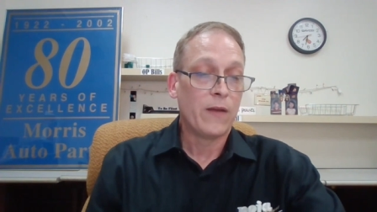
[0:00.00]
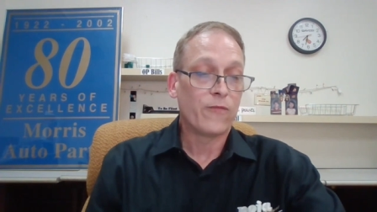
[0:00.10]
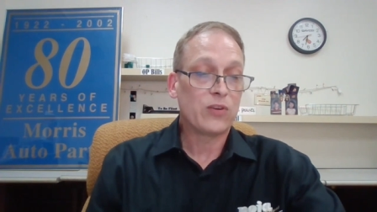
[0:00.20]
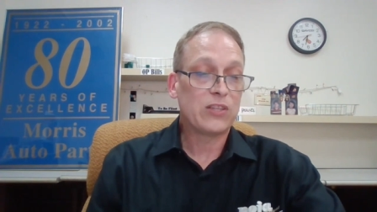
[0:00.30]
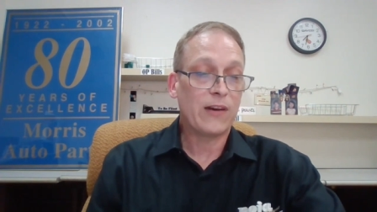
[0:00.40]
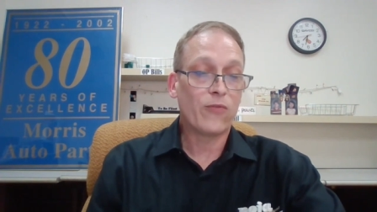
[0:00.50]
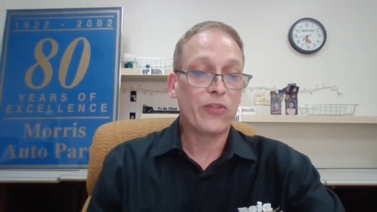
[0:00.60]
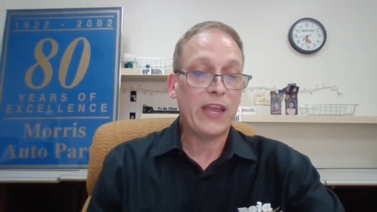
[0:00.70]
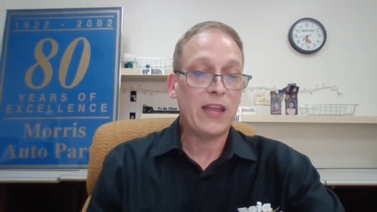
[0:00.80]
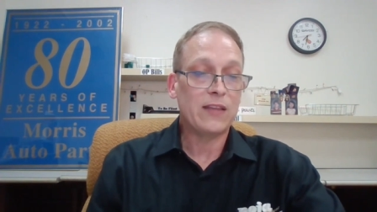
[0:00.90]
for
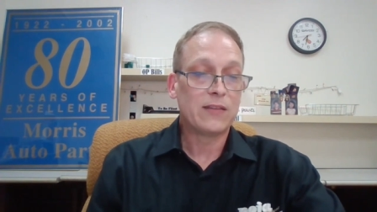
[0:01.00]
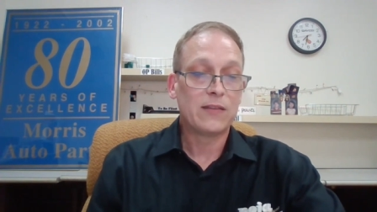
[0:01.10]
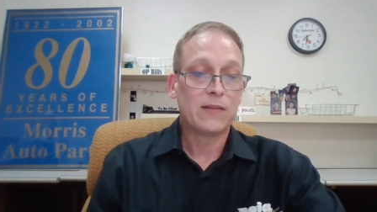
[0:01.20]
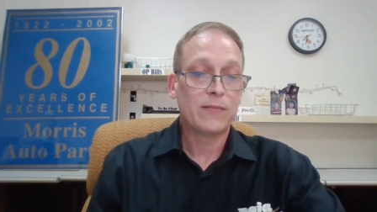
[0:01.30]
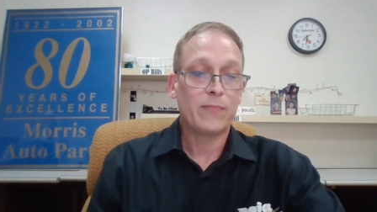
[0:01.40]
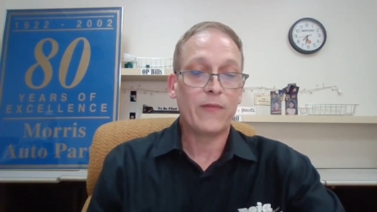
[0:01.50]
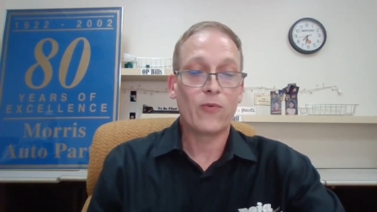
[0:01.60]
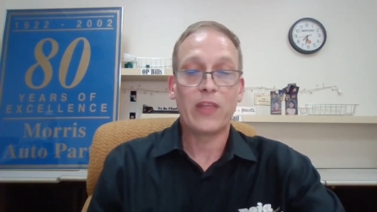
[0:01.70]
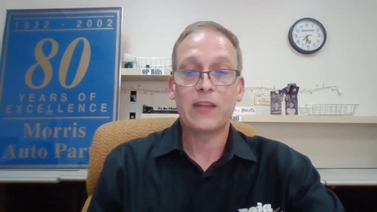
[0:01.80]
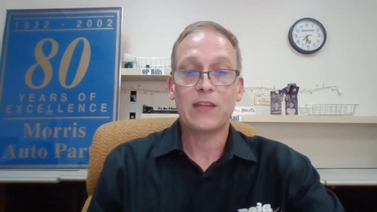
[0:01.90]
several days
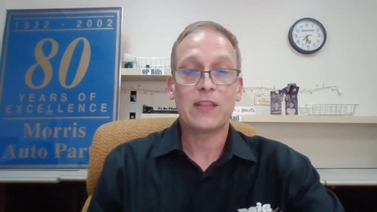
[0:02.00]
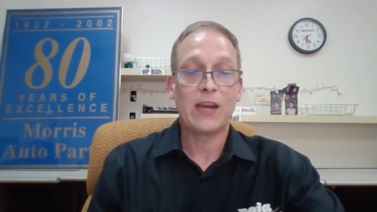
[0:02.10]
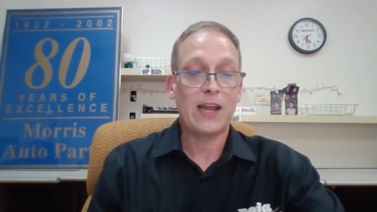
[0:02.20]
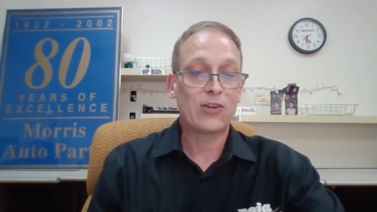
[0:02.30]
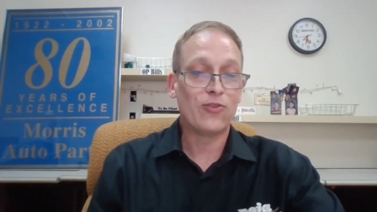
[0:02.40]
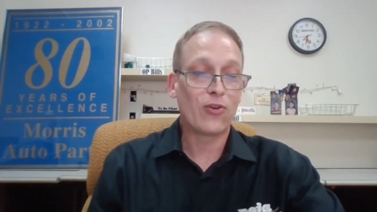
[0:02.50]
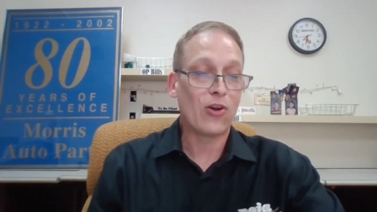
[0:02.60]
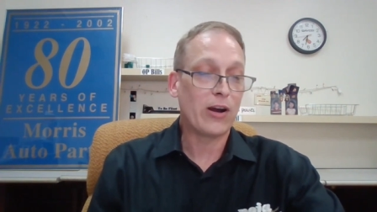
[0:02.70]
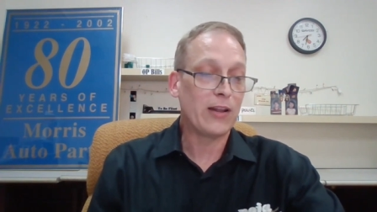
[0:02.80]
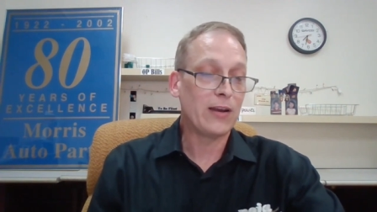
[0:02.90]
before they sent the National
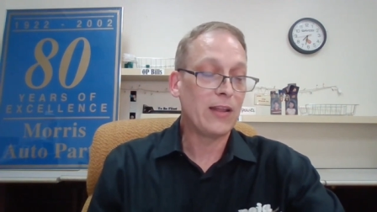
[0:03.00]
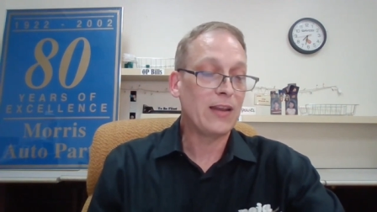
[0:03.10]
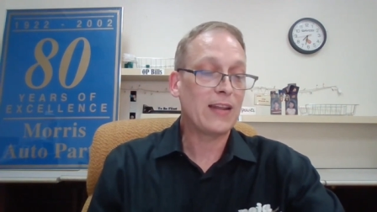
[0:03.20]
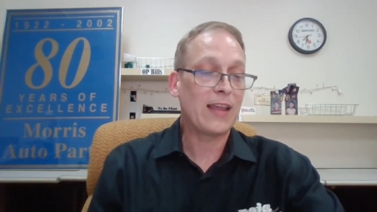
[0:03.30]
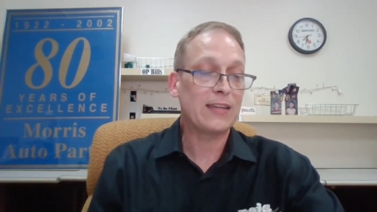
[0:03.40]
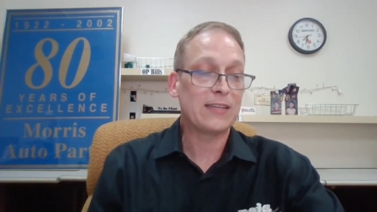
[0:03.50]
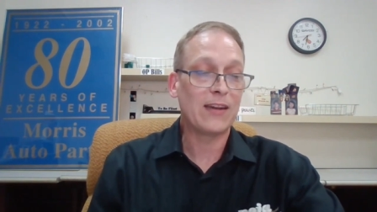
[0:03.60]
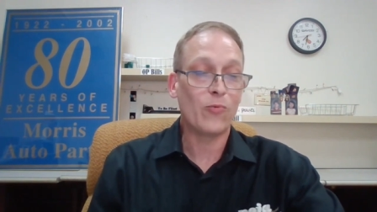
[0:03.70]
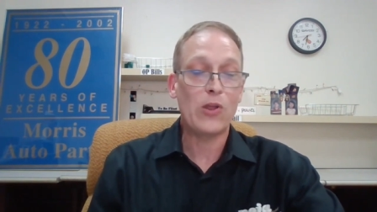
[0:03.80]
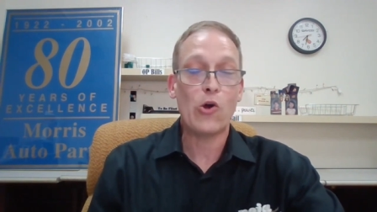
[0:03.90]
Guard in into
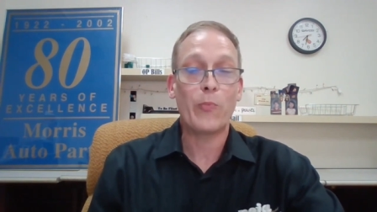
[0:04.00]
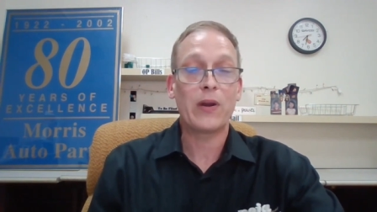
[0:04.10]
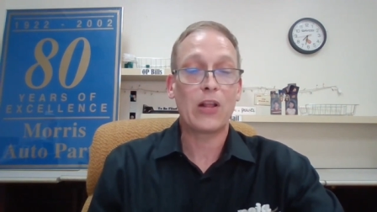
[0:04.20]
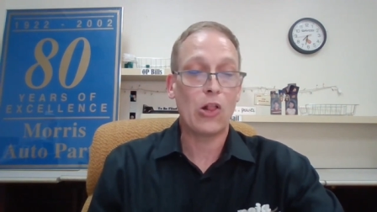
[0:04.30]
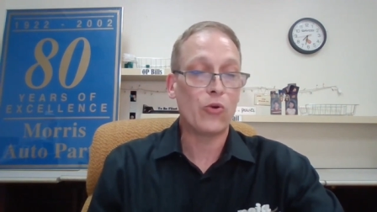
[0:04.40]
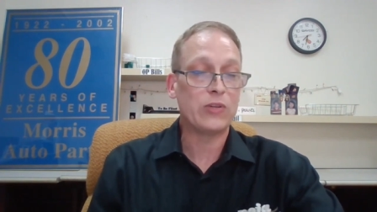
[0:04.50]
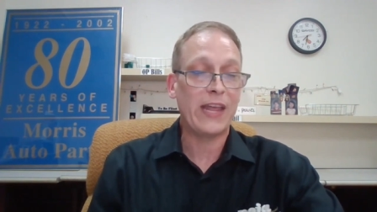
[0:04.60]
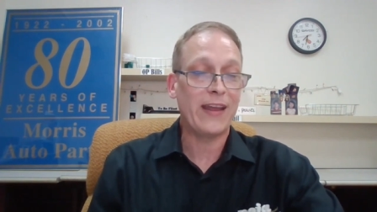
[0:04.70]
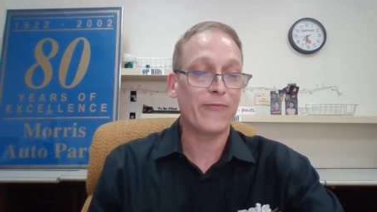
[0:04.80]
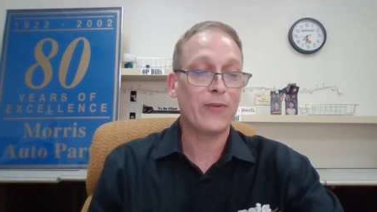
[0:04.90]
Kensington, we opened and
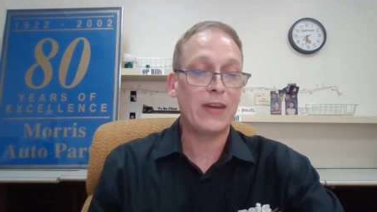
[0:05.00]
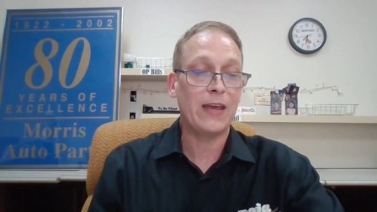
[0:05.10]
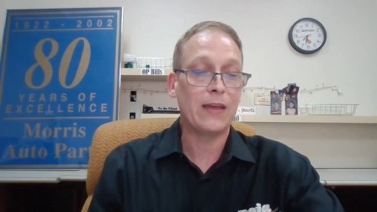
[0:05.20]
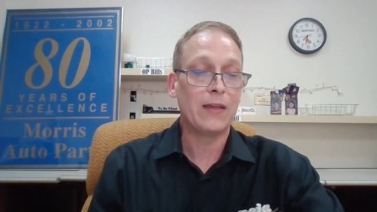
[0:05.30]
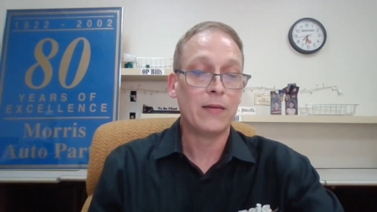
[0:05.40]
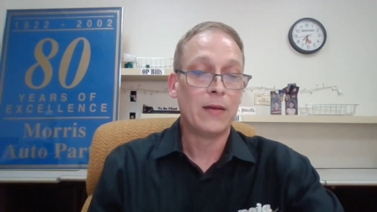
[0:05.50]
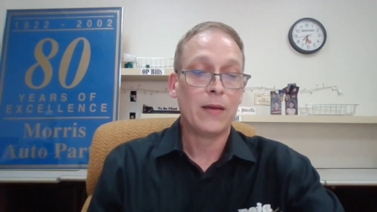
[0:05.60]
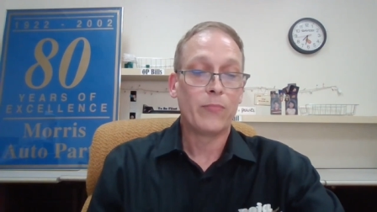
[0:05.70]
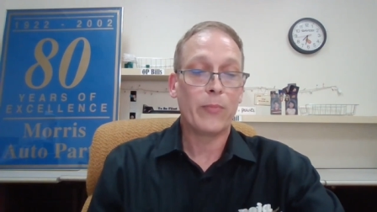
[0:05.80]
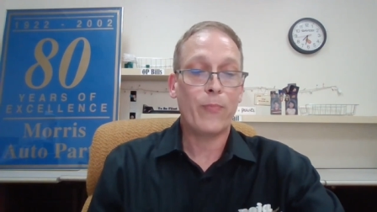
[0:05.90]
closed every day,
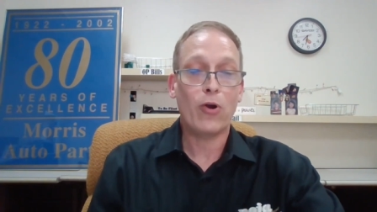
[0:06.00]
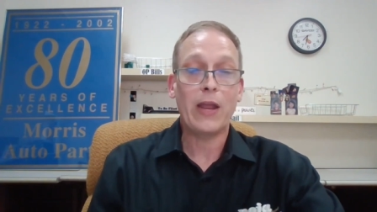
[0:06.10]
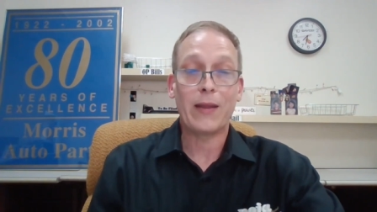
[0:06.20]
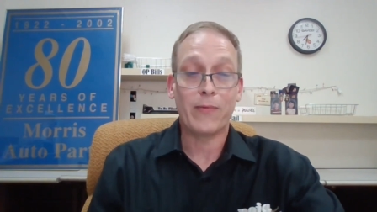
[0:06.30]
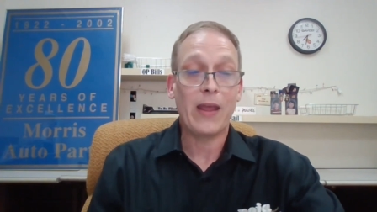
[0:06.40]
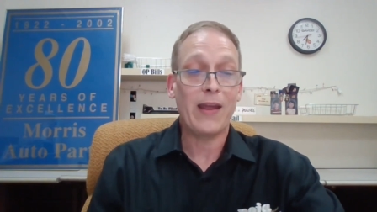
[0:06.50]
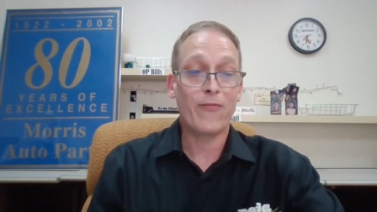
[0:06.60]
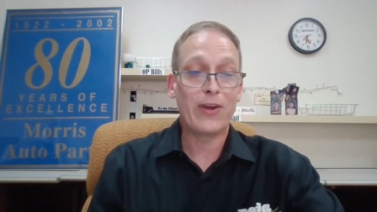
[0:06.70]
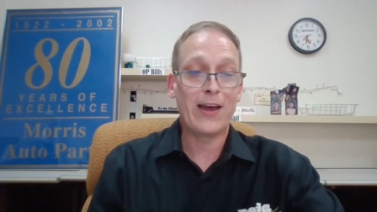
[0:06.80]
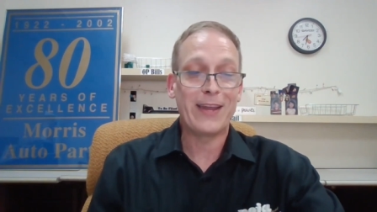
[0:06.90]
for praying
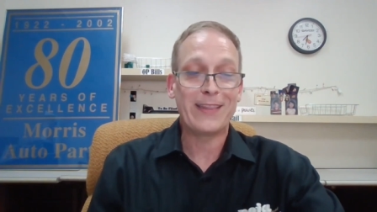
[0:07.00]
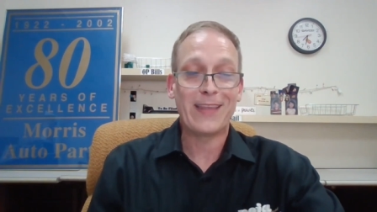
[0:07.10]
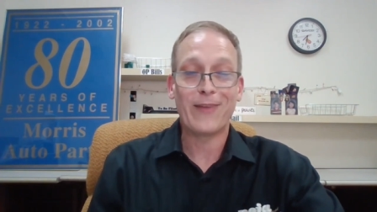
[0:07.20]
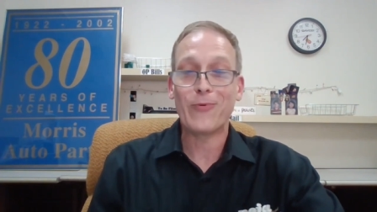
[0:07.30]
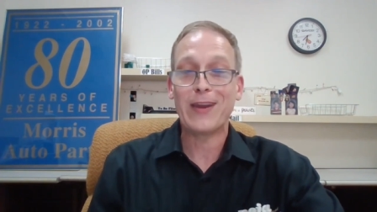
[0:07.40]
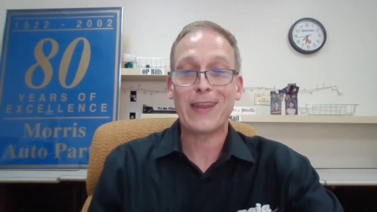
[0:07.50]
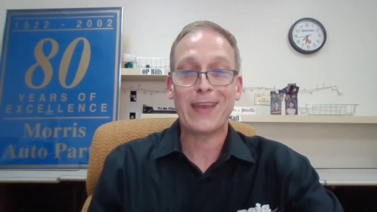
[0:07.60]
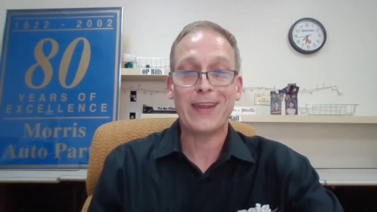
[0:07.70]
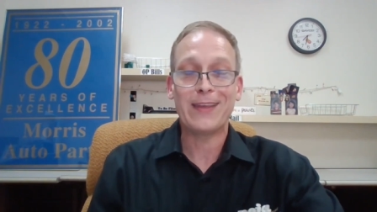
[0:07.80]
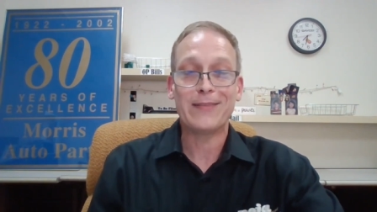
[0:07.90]
every night that we didn't
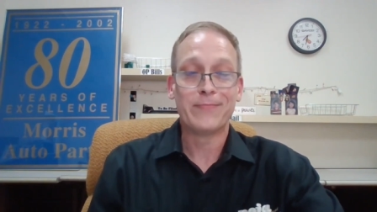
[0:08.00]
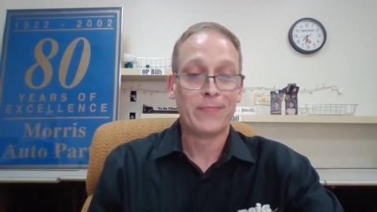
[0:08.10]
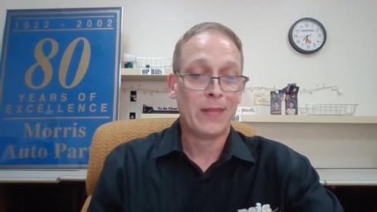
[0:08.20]
get hit.